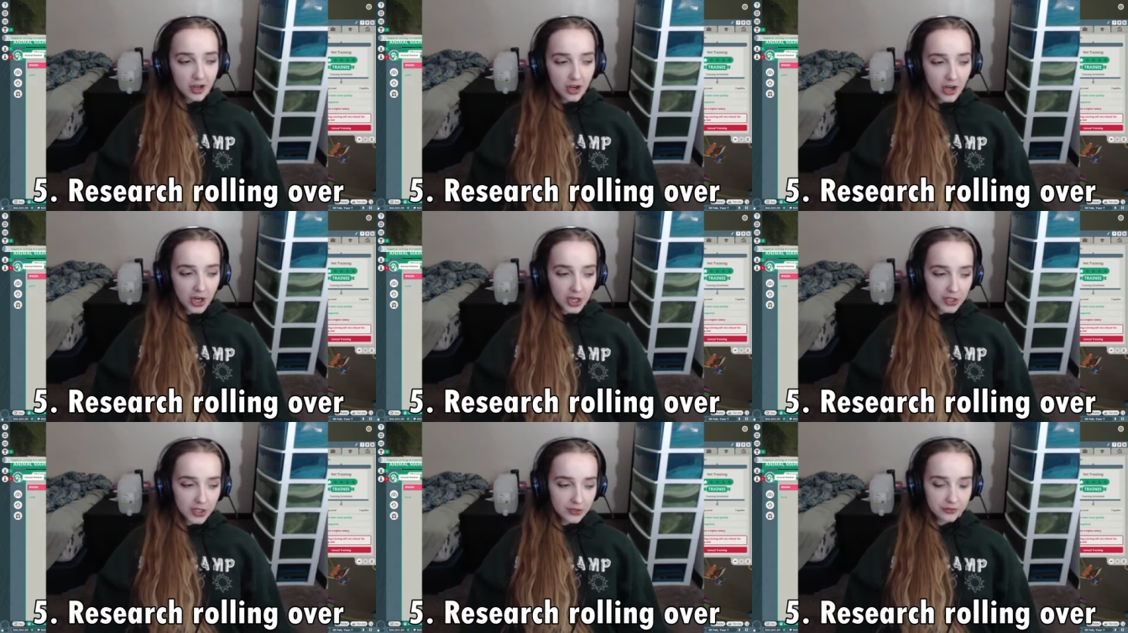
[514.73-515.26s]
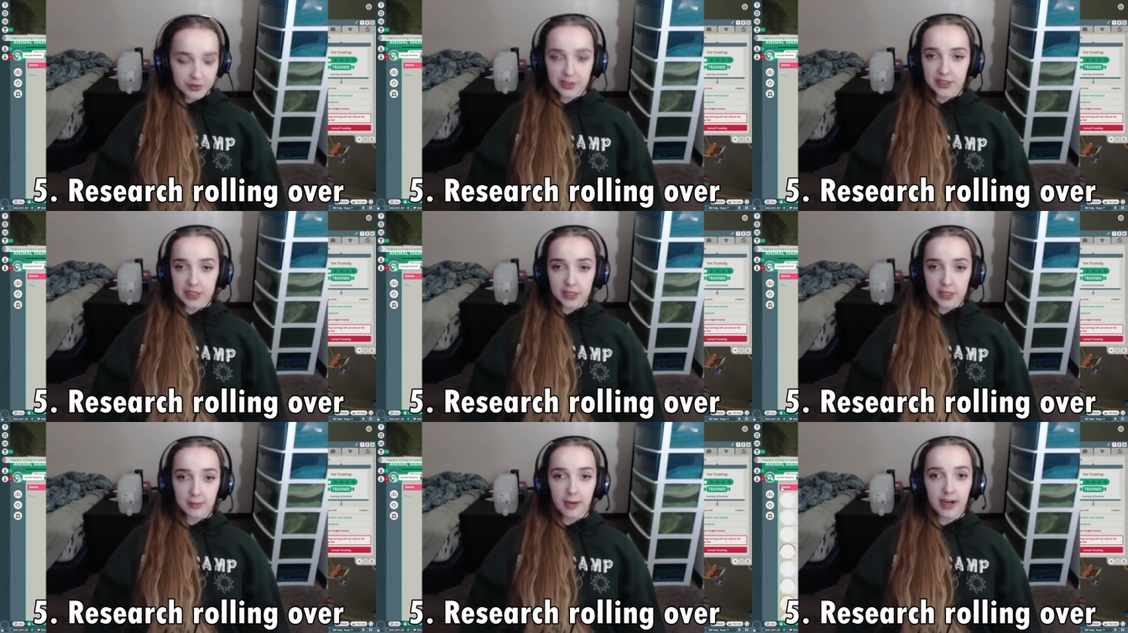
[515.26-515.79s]
on
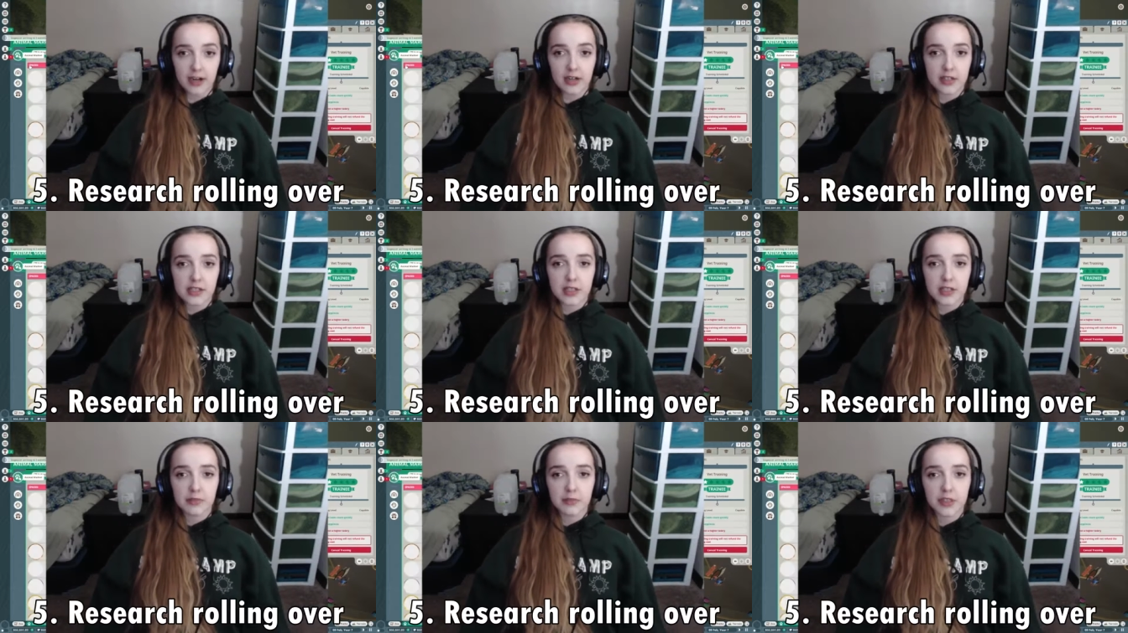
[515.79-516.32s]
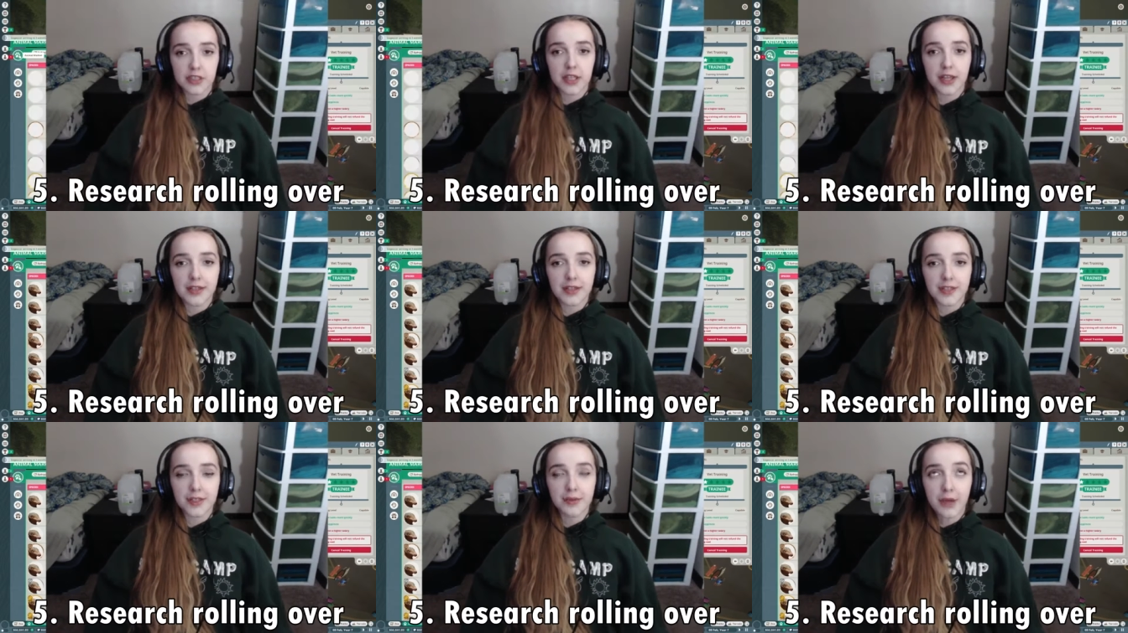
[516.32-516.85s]
grizzly bears, but
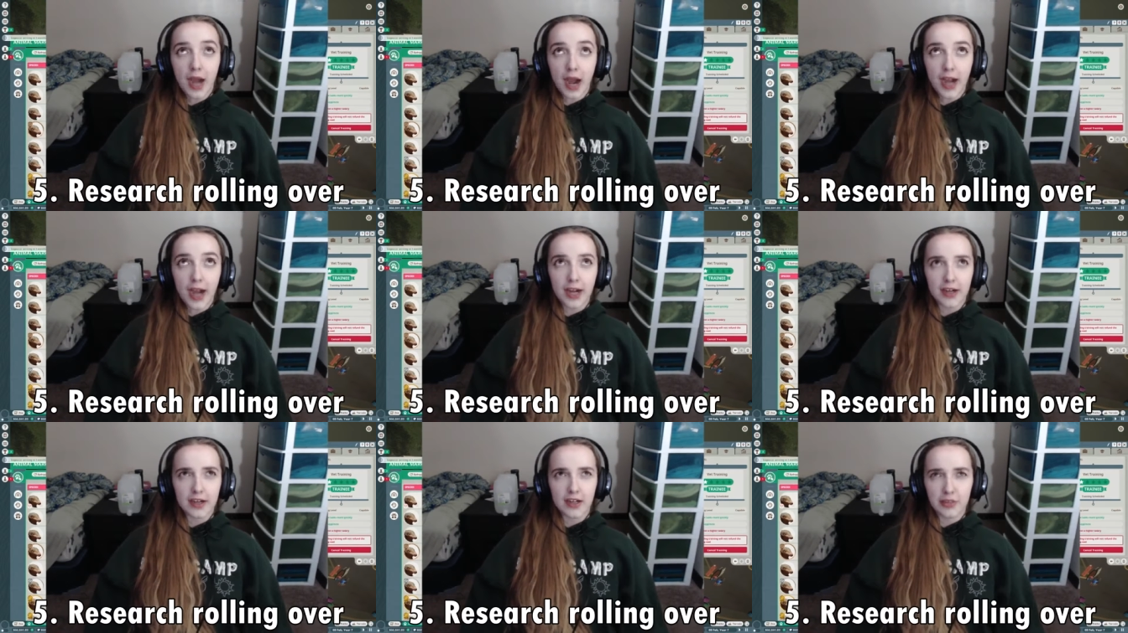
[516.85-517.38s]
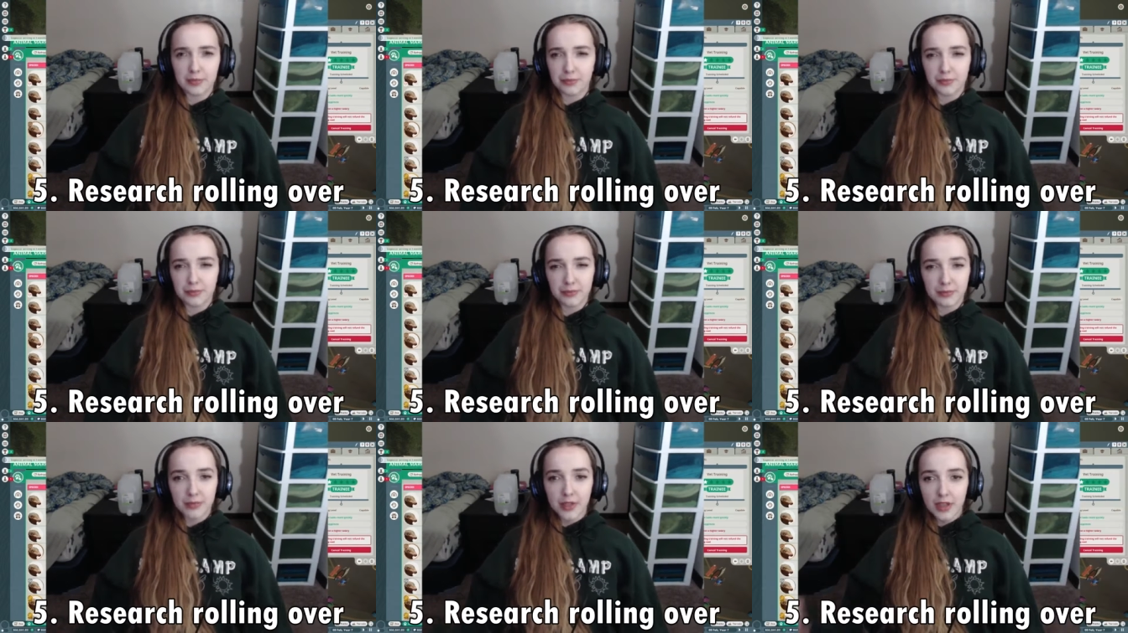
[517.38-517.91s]
then you hire
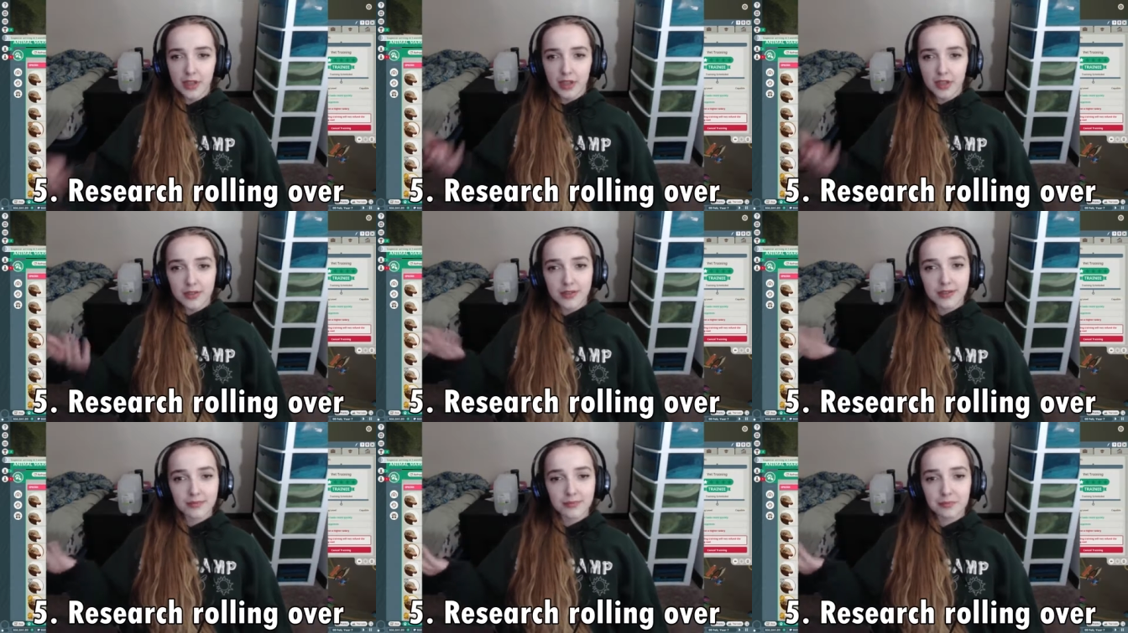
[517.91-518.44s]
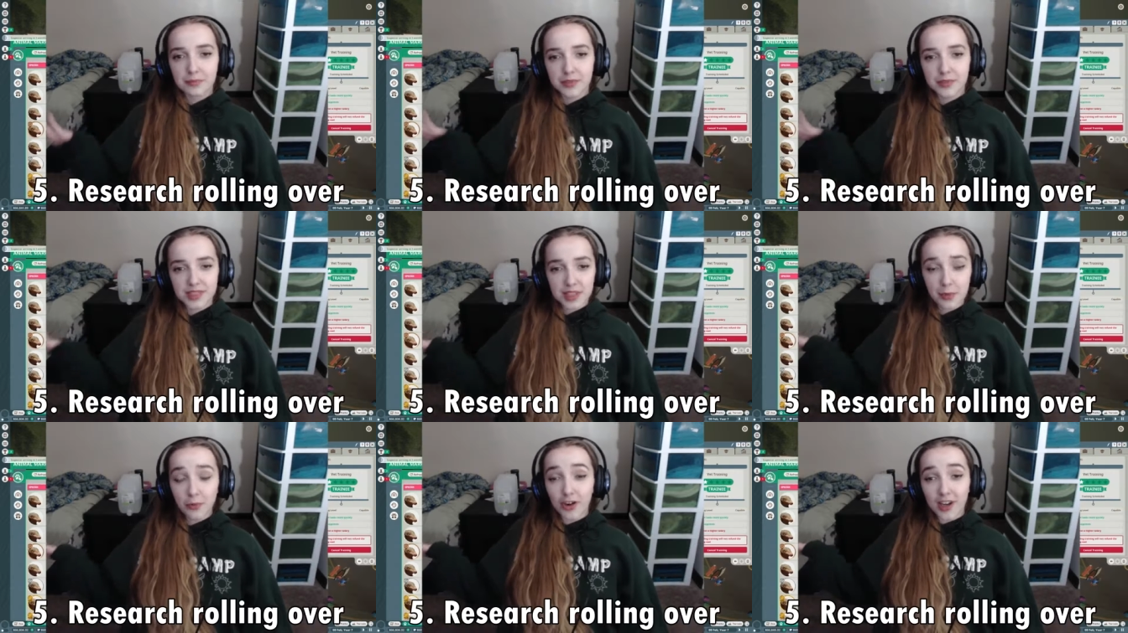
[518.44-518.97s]

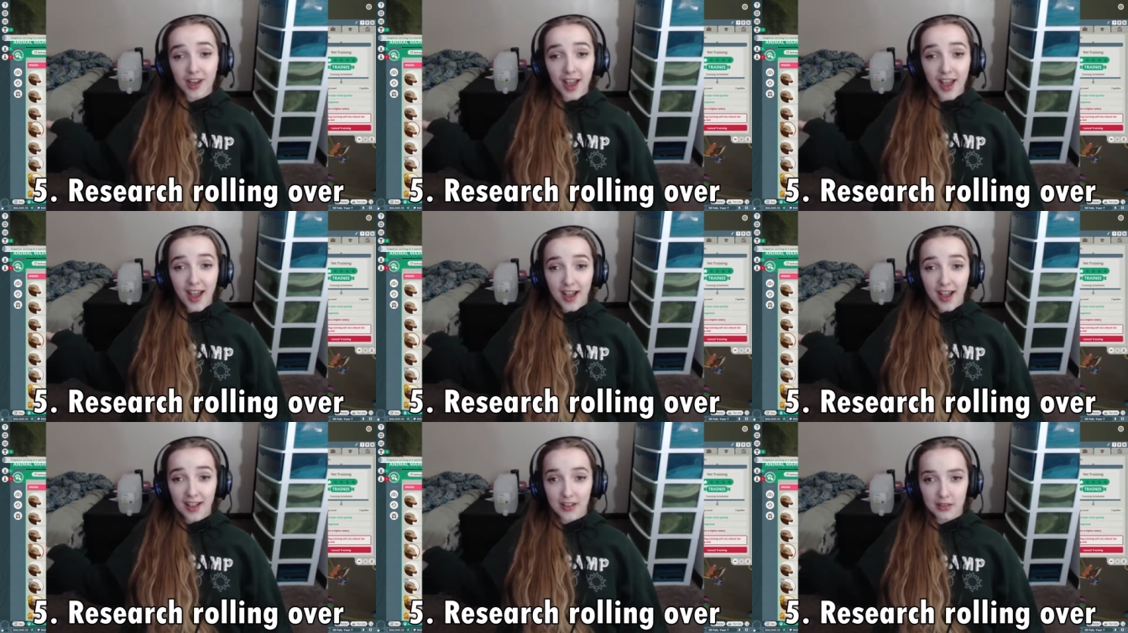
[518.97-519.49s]
someone at